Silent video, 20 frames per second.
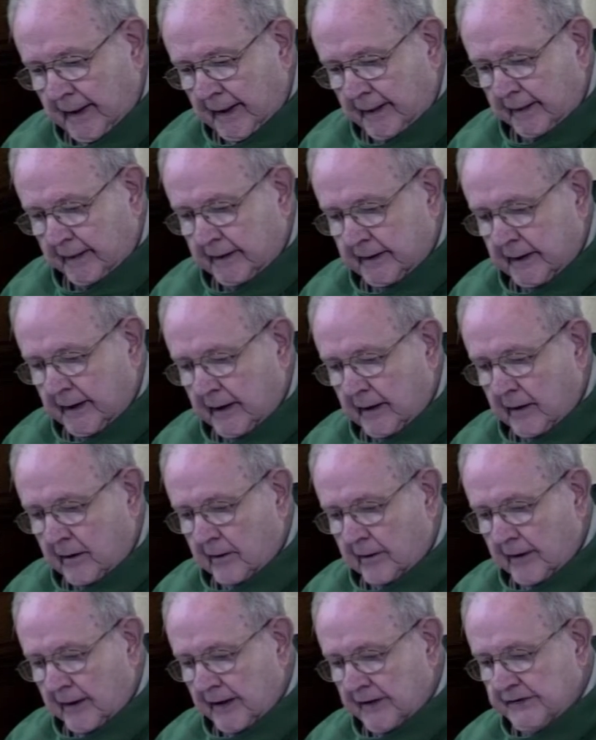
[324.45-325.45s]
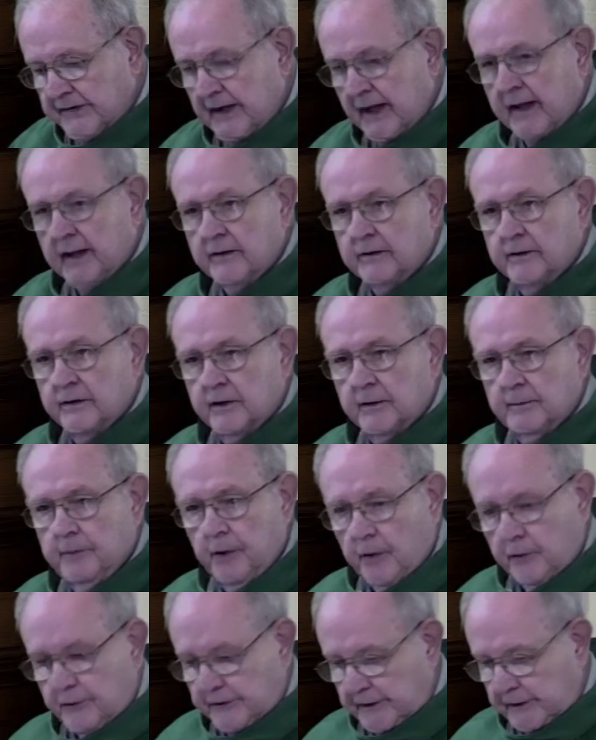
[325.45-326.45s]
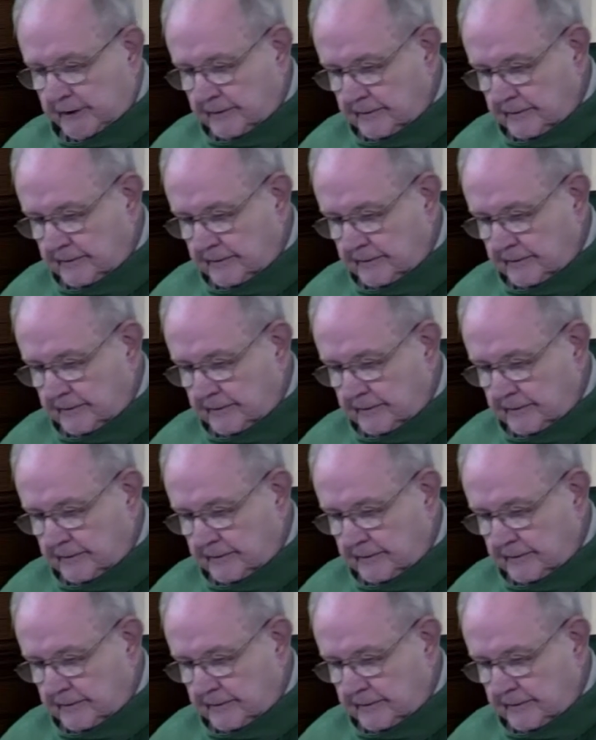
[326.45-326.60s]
and the care he has taken to compose it.